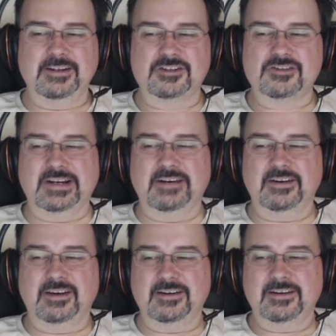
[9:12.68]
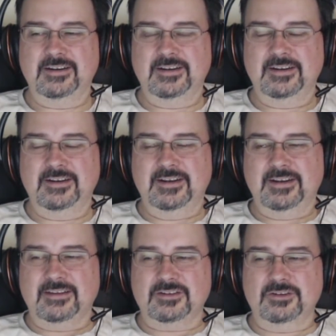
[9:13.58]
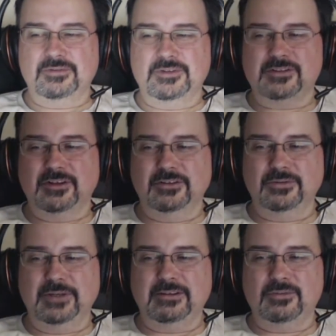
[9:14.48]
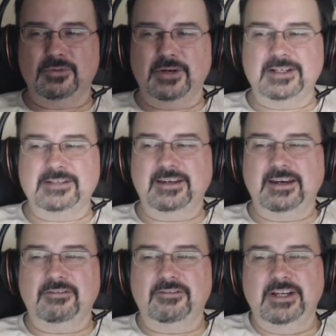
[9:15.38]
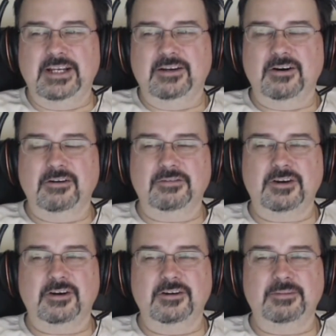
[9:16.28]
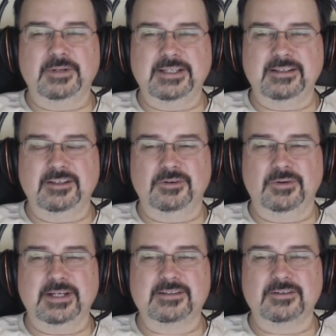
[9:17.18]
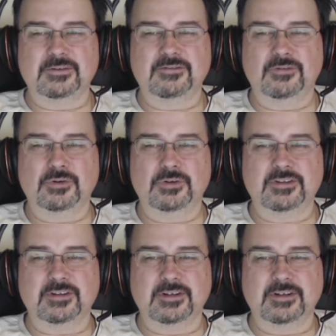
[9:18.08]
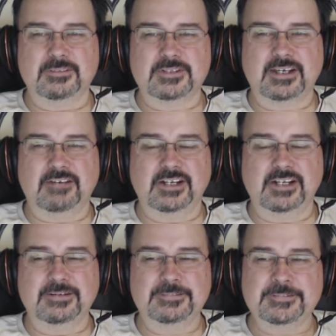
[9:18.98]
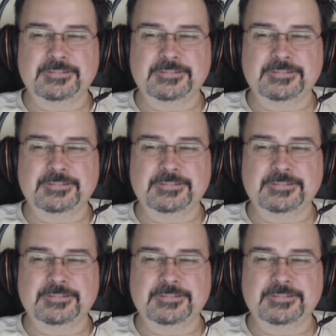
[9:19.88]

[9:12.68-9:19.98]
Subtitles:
in Australia, Jolt was sold with twice the caffeine of Coke, but in the US it was 4 times the caffeine.